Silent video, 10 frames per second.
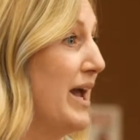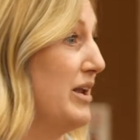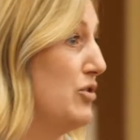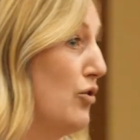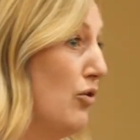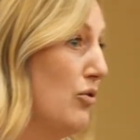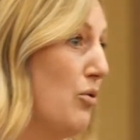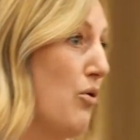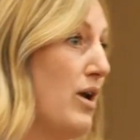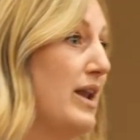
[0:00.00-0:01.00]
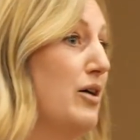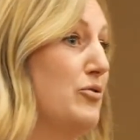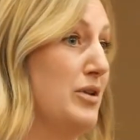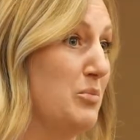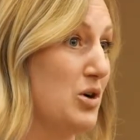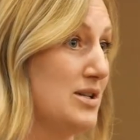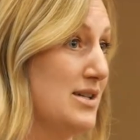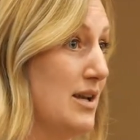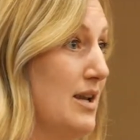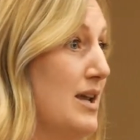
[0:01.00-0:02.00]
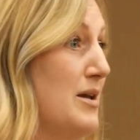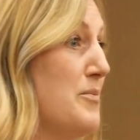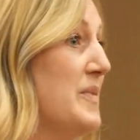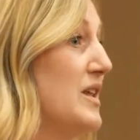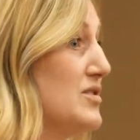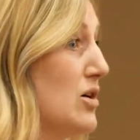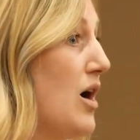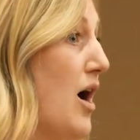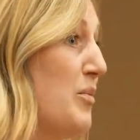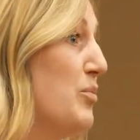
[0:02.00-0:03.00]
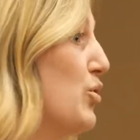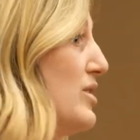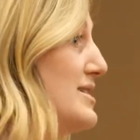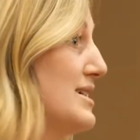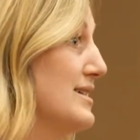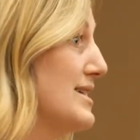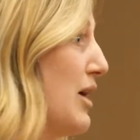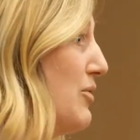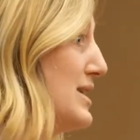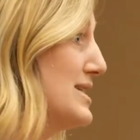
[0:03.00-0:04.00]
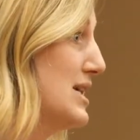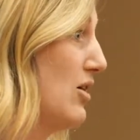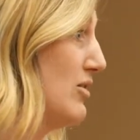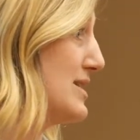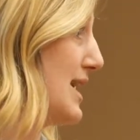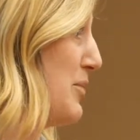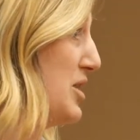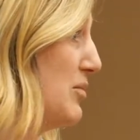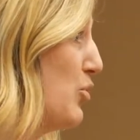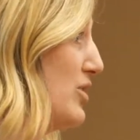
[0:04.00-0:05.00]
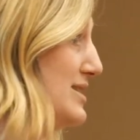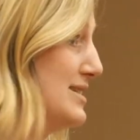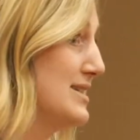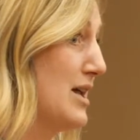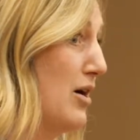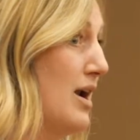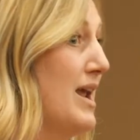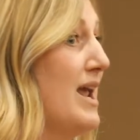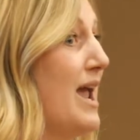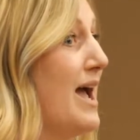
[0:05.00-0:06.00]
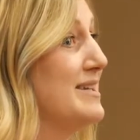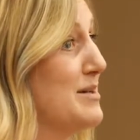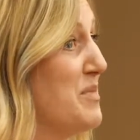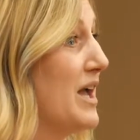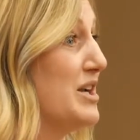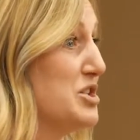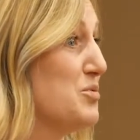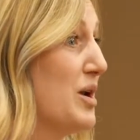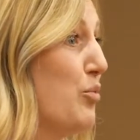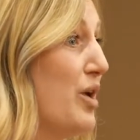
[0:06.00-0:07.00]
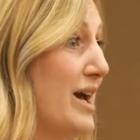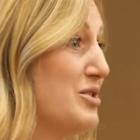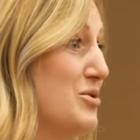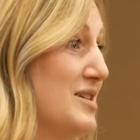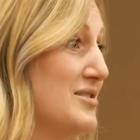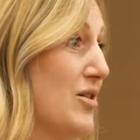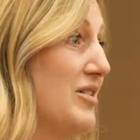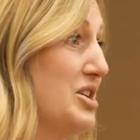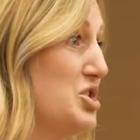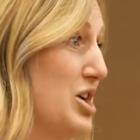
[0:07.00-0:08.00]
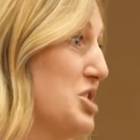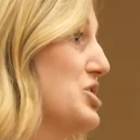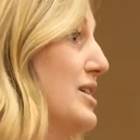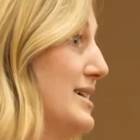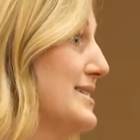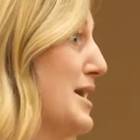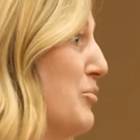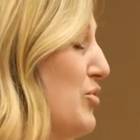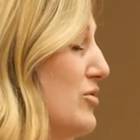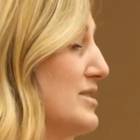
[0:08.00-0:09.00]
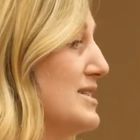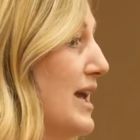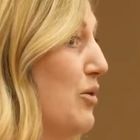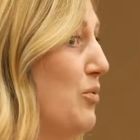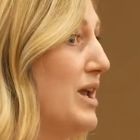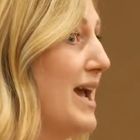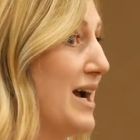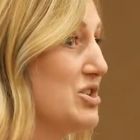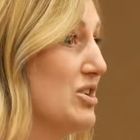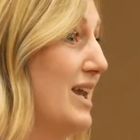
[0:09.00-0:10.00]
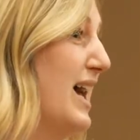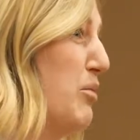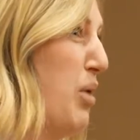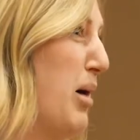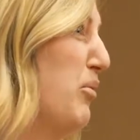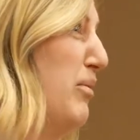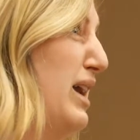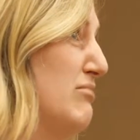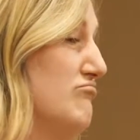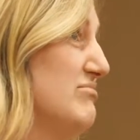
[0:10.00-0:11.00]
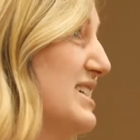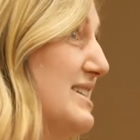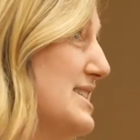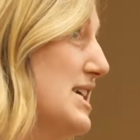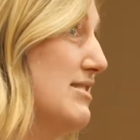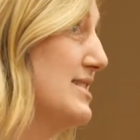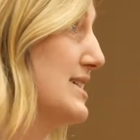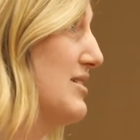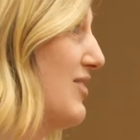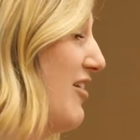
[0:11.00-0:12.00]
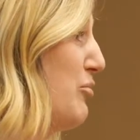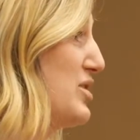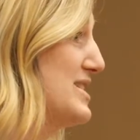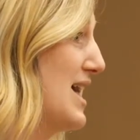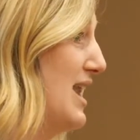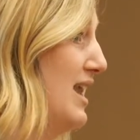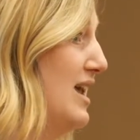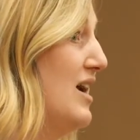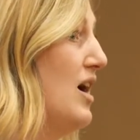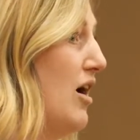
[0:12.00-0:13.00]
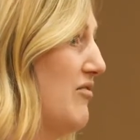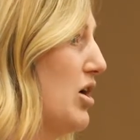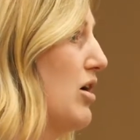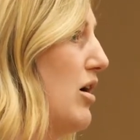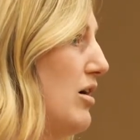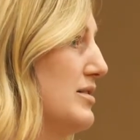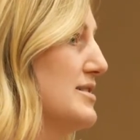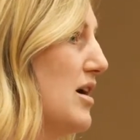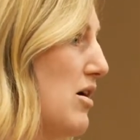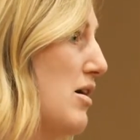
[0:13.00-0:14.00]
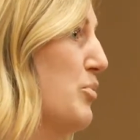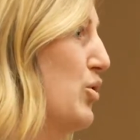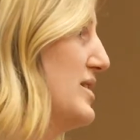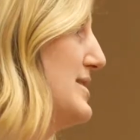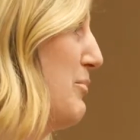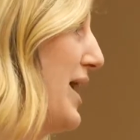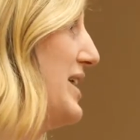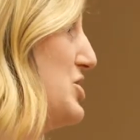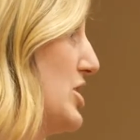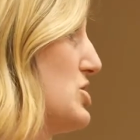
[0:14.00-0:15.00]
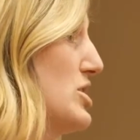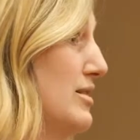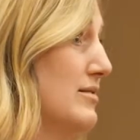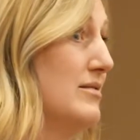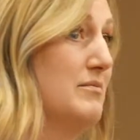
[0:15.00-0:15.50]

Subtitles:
an adult or an elderly person. These are common poisonings that we see all the time at the Poison Center. And something I just want to point out to you, these are all ingestion examples, and we actually get probably 60-65% of our calls are poisoning by ingestion.